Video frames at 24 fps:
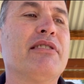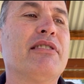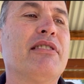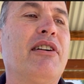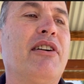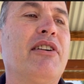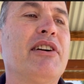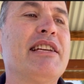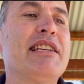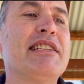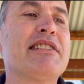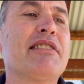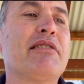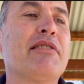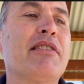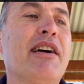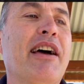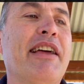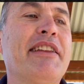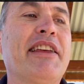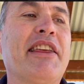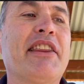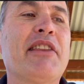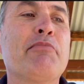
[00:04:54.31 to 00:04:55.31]
Oh, here's
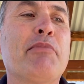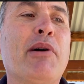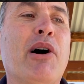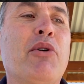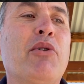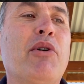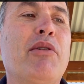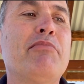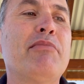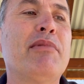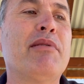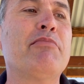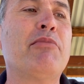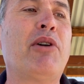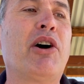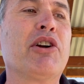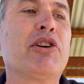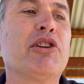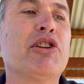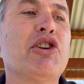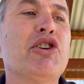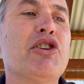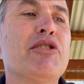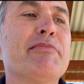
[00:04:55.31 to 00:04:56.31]
another poem.
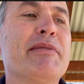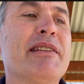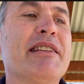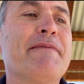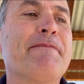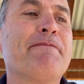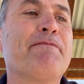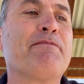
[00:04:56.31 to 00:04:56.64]
Michael Herman.